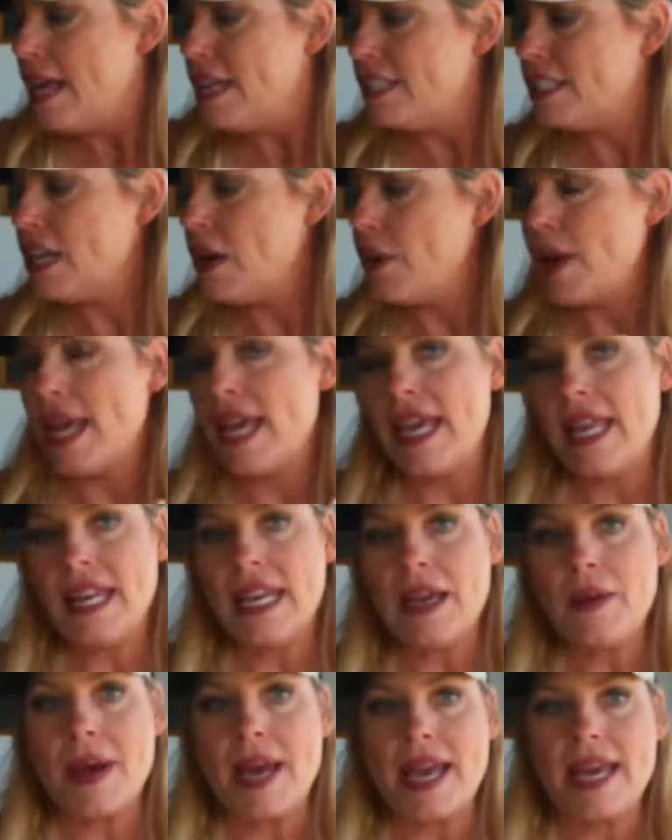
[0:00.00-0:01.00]
So
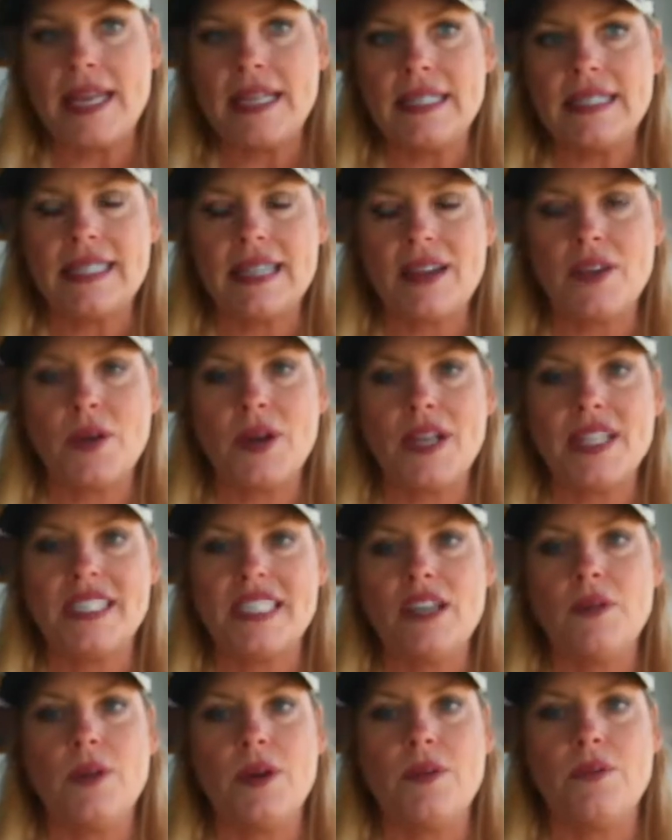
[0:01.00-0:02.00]
anyways,
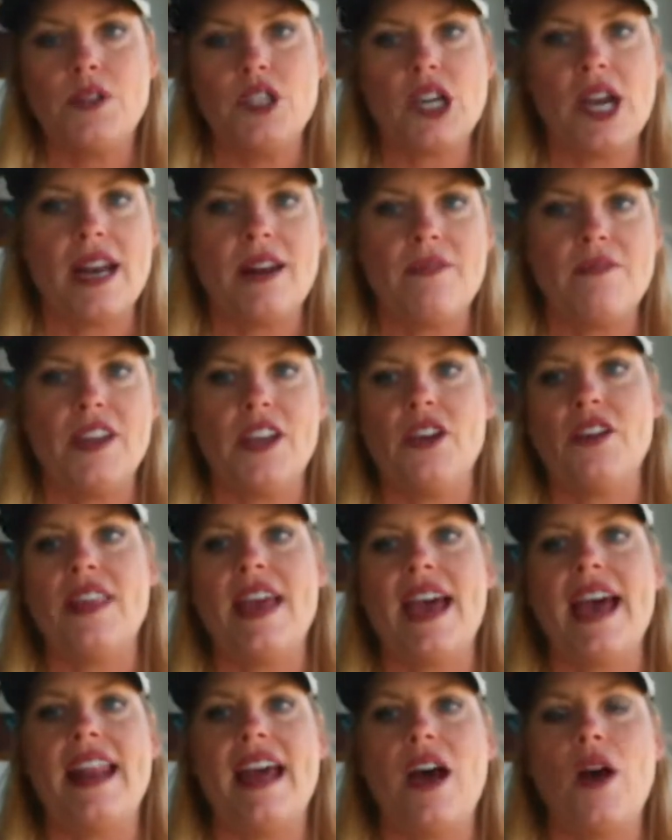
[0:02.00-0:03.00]
Christy will try to figure
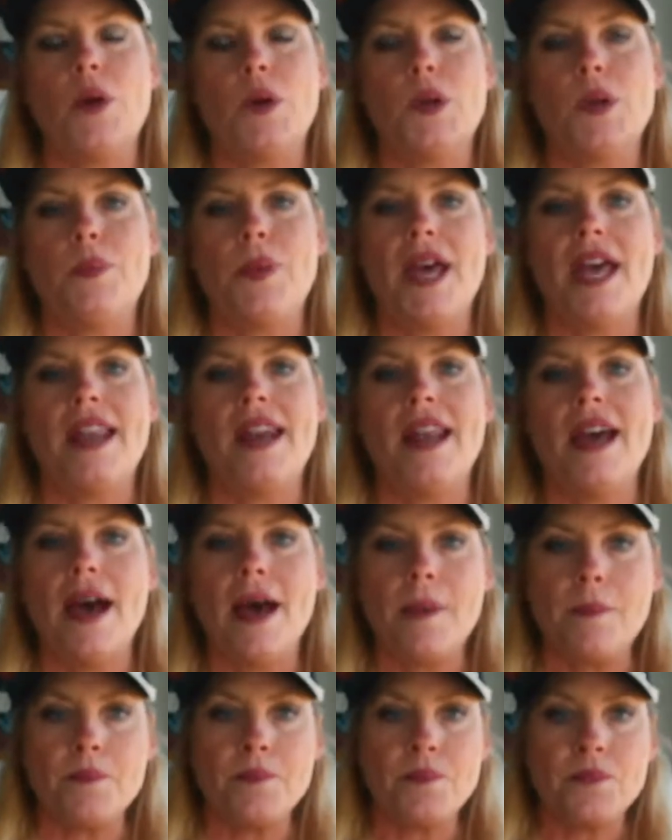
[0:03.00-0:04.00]
that out,
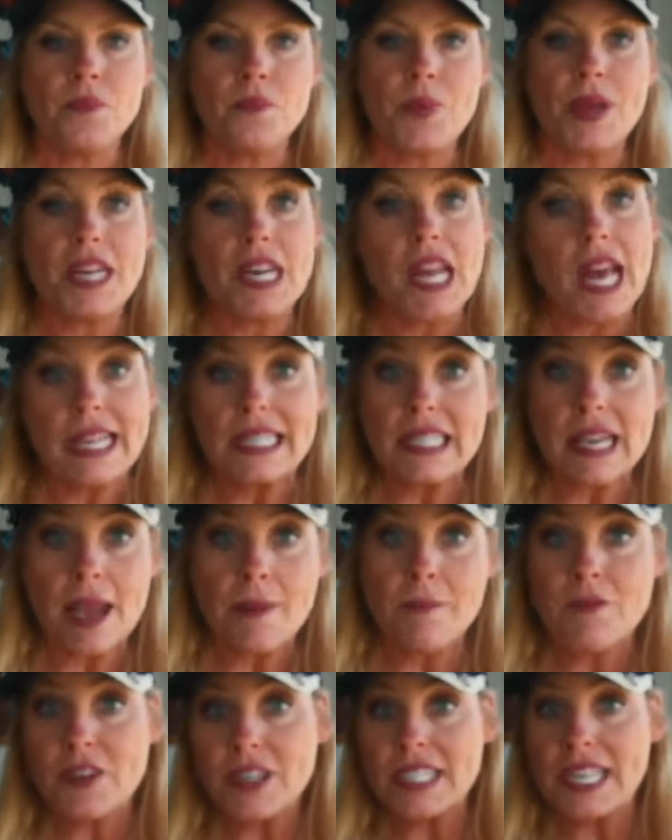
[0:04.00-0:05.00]
but not in
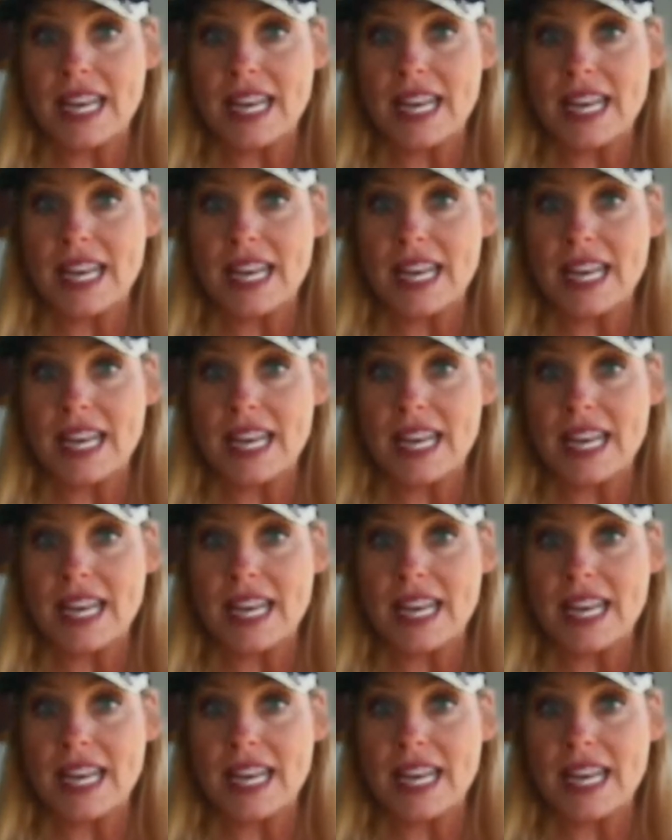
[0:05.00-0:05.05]
time for